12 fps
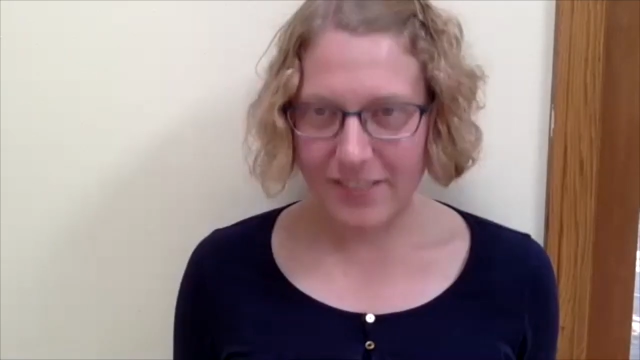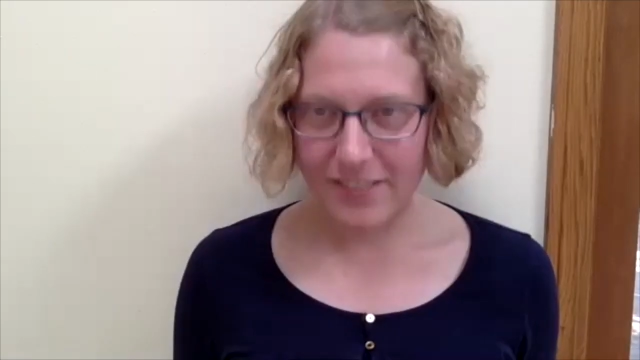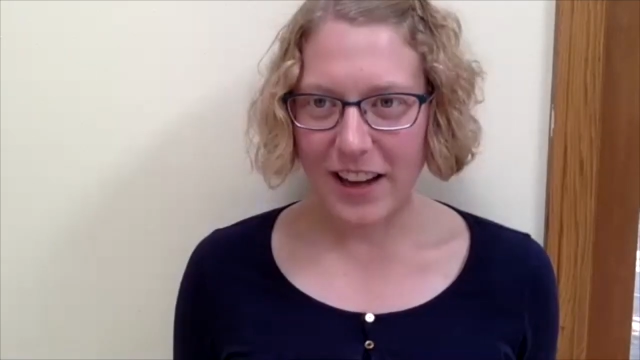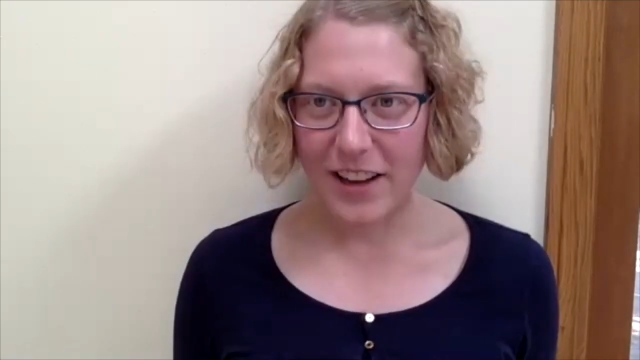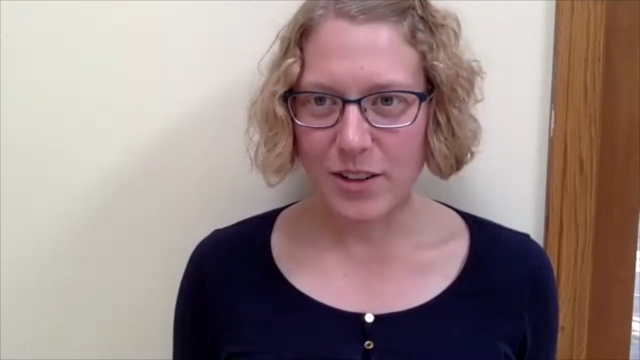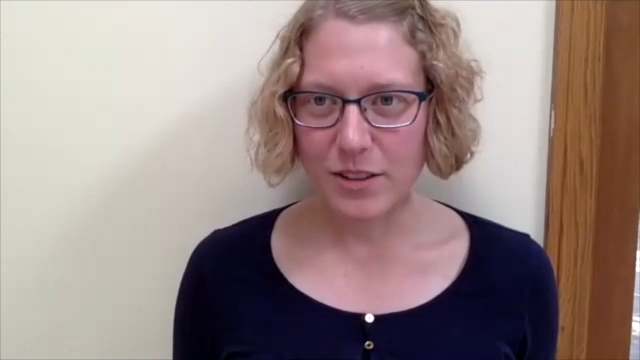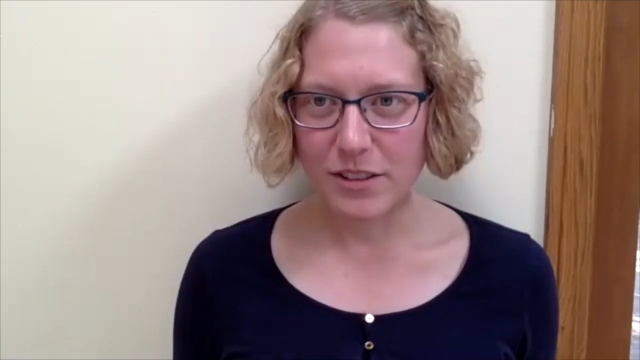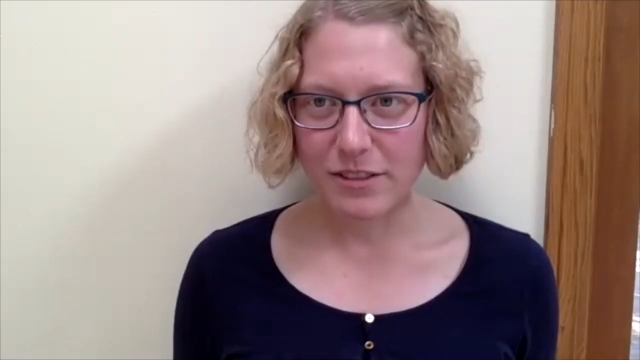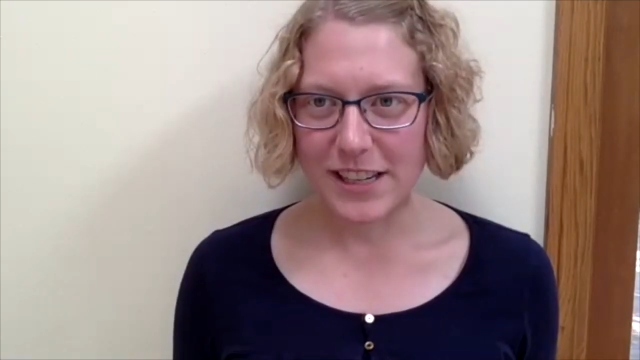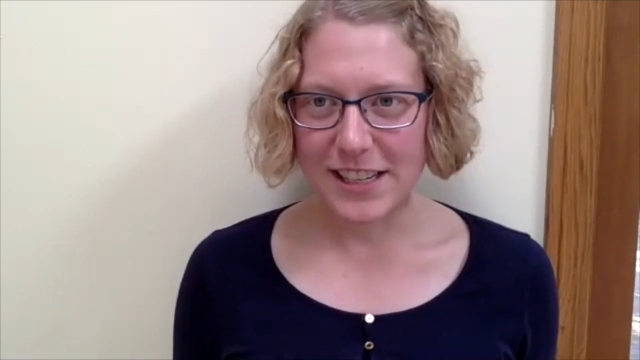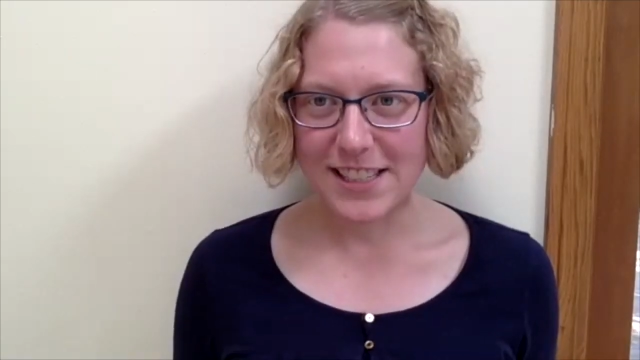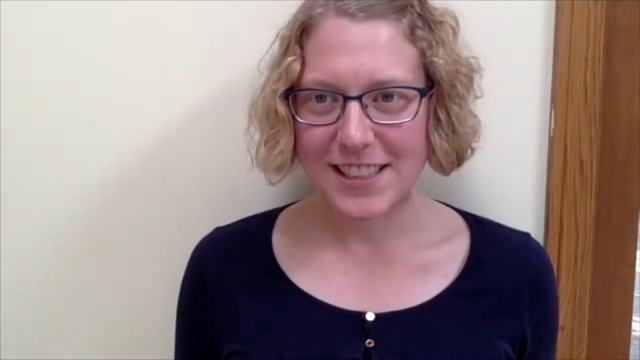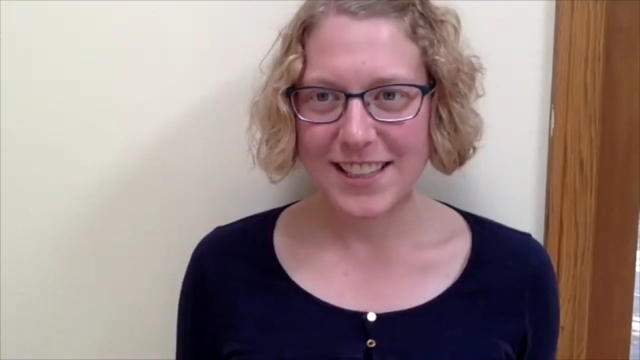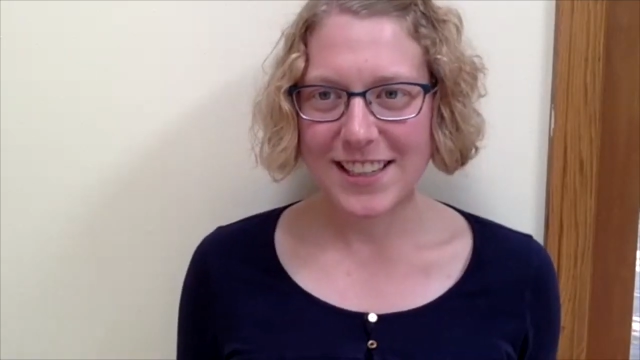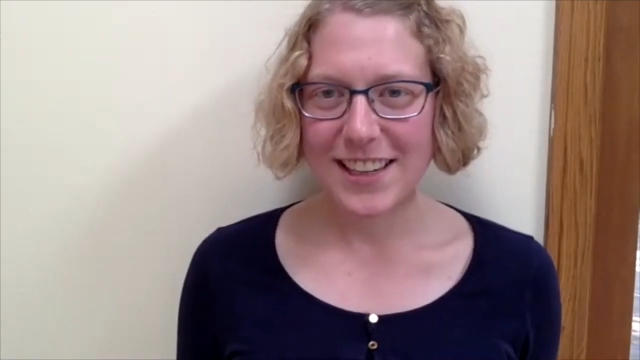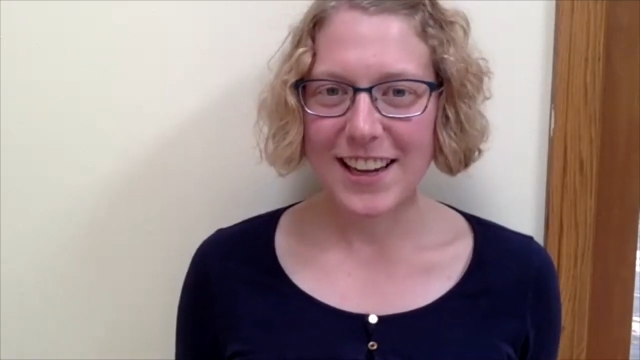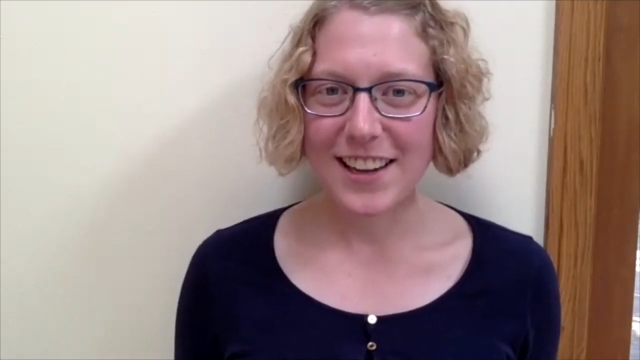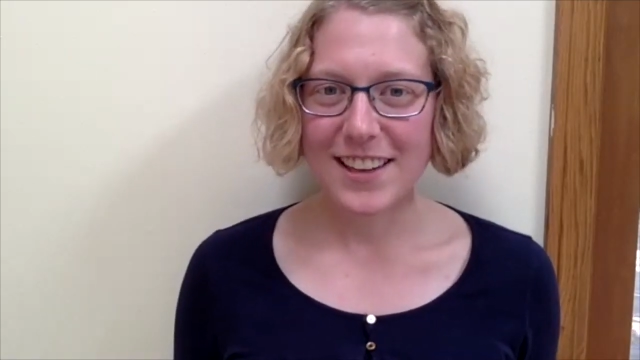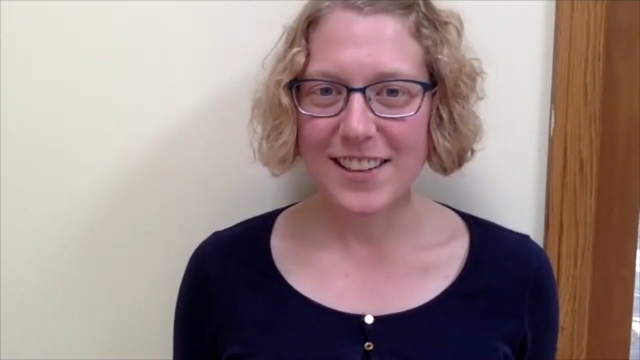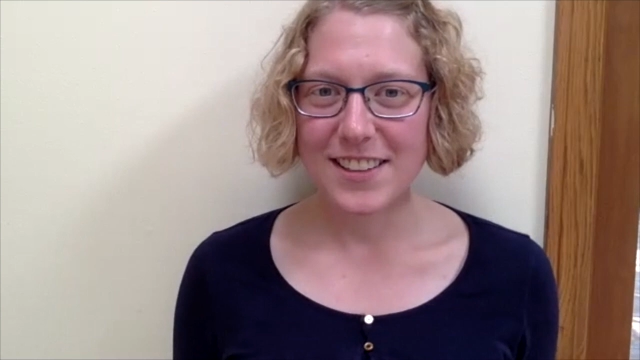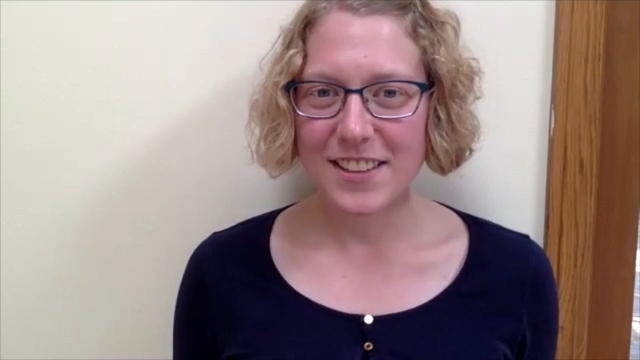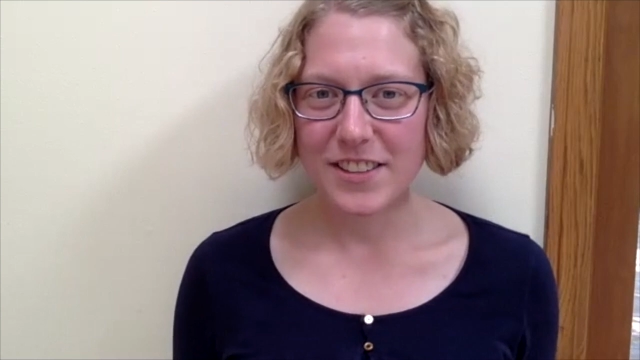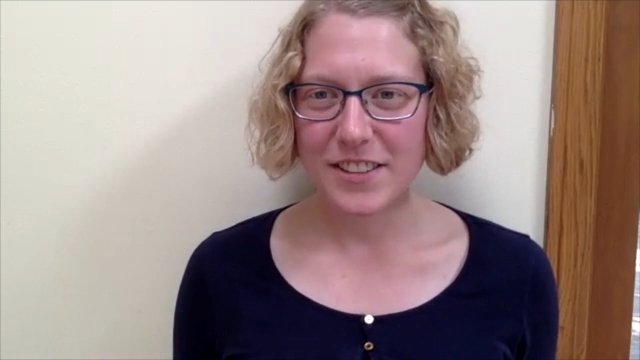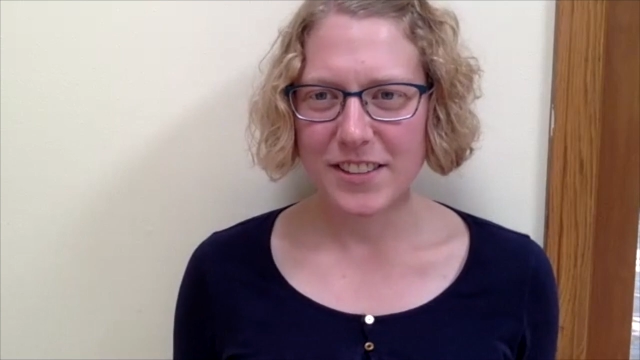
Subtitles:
value of risk and